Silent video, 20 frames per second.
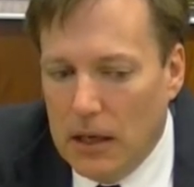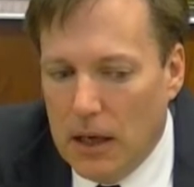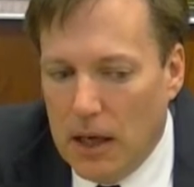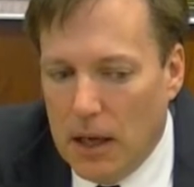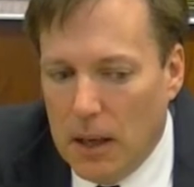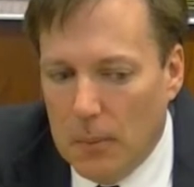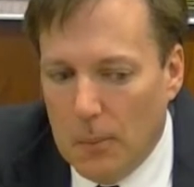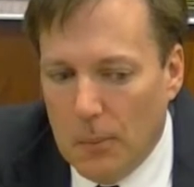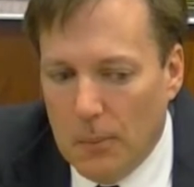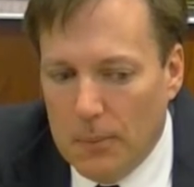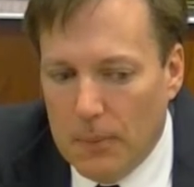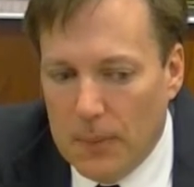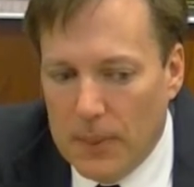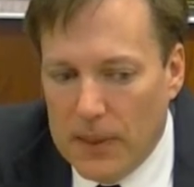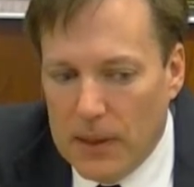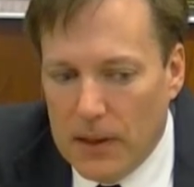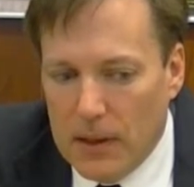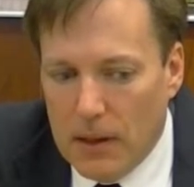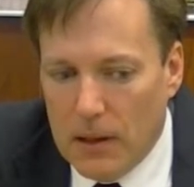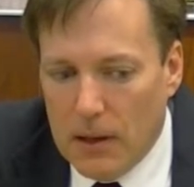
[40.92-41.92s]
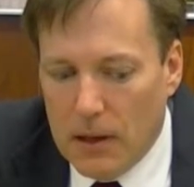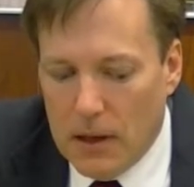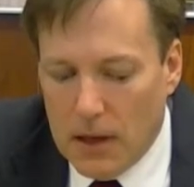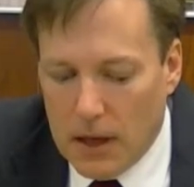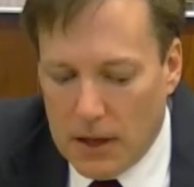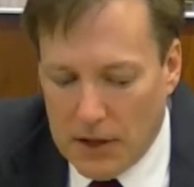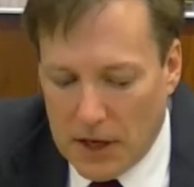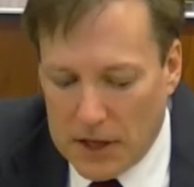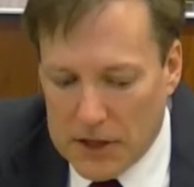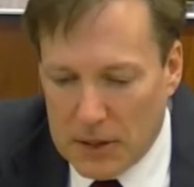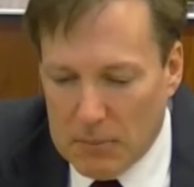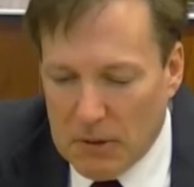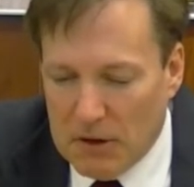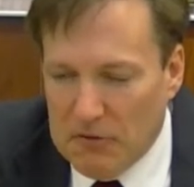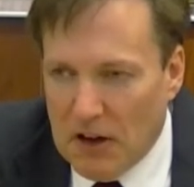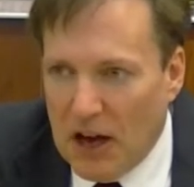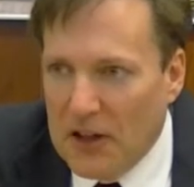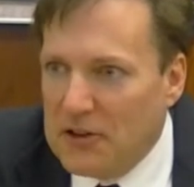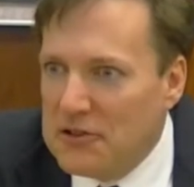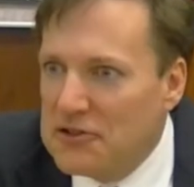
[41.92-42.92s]
Um, I think my
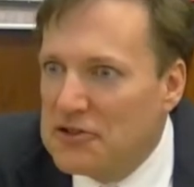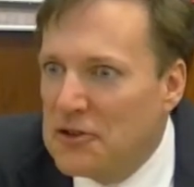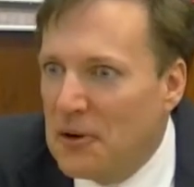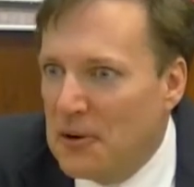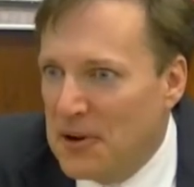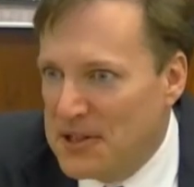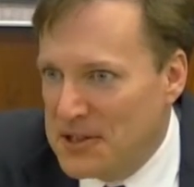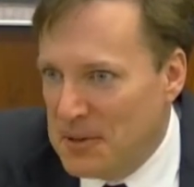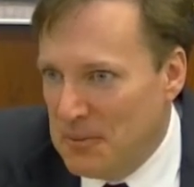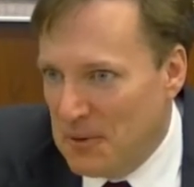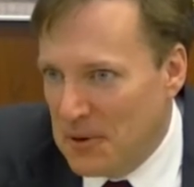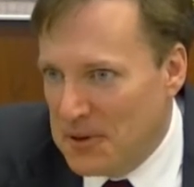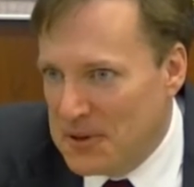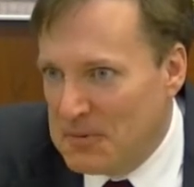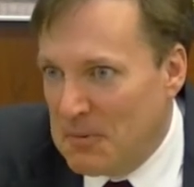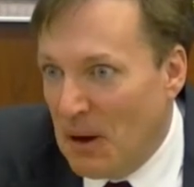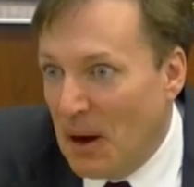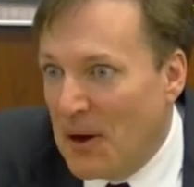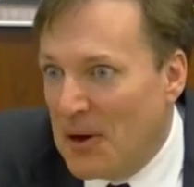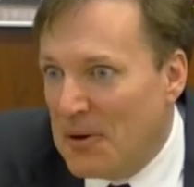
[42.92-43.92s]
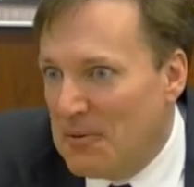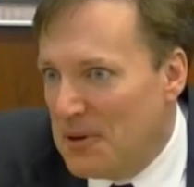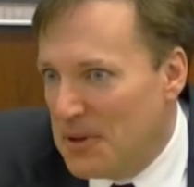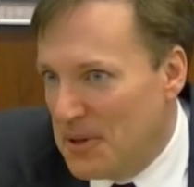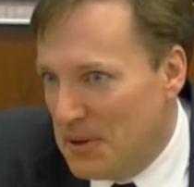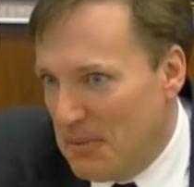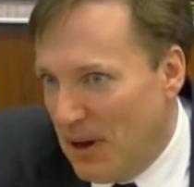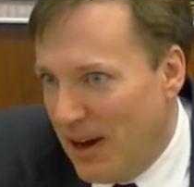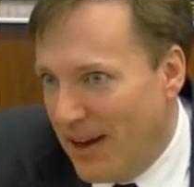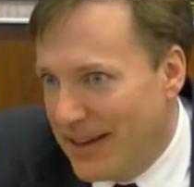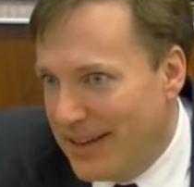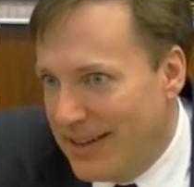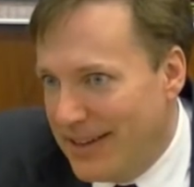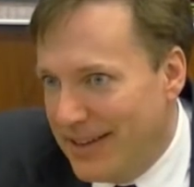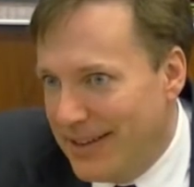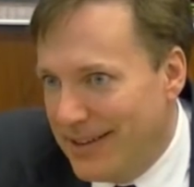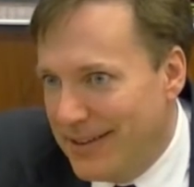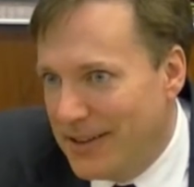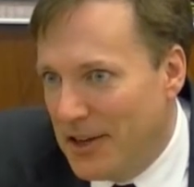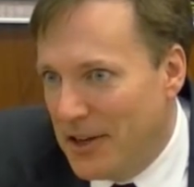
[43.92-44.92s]
father's story is a more inspiring one than mine.
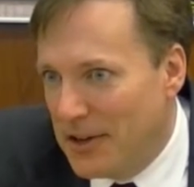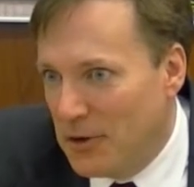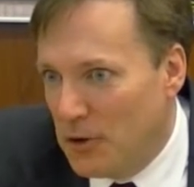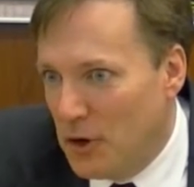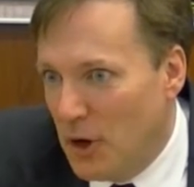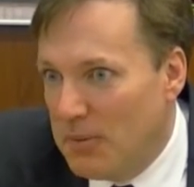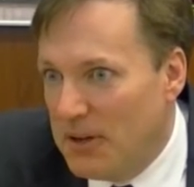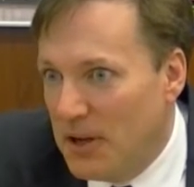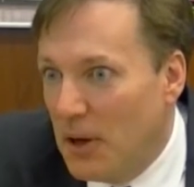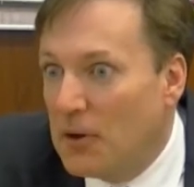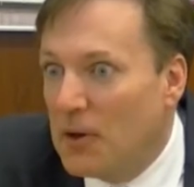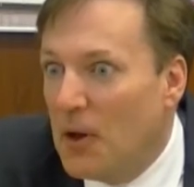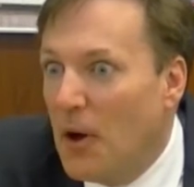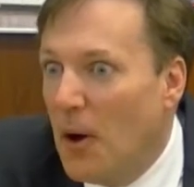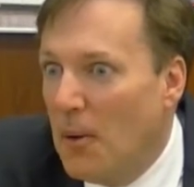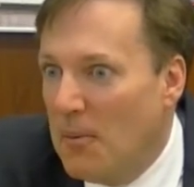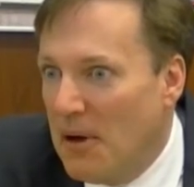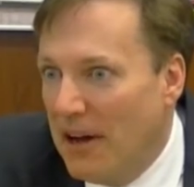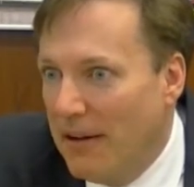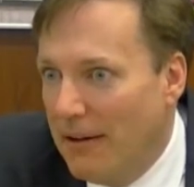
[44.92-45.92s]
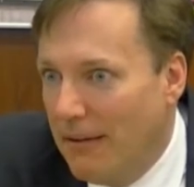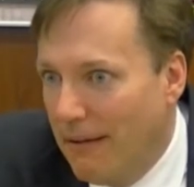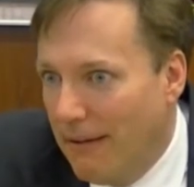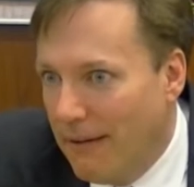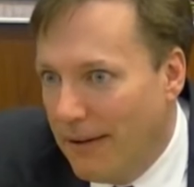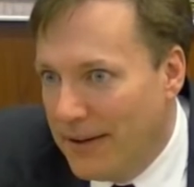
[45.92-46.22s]
He grew up in Oklahoma.